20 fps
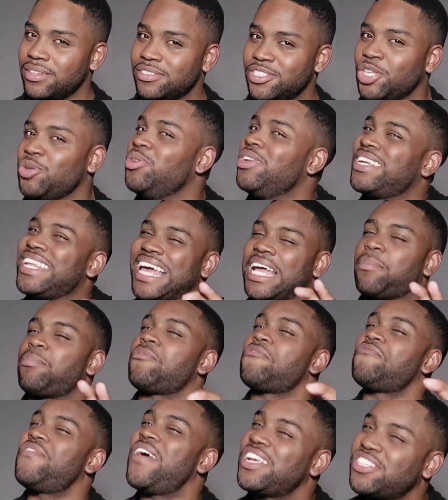So you look like a
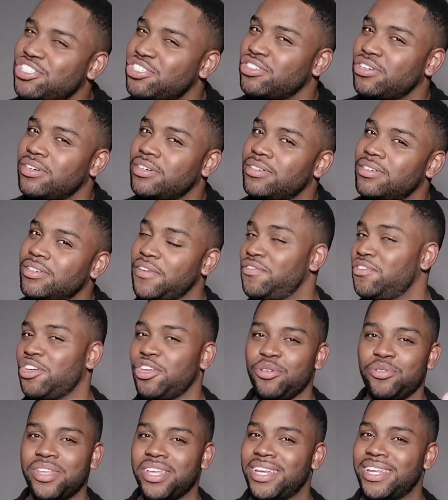professional, even though
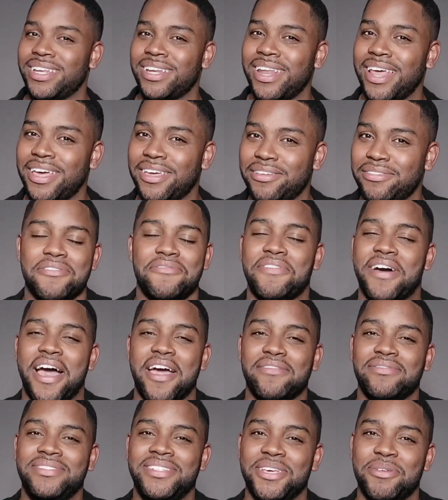you did it in like
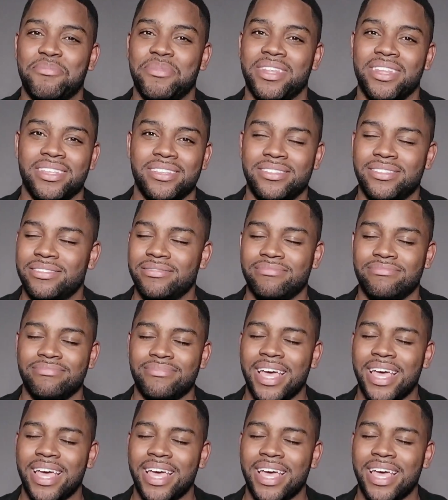five, ten minutes.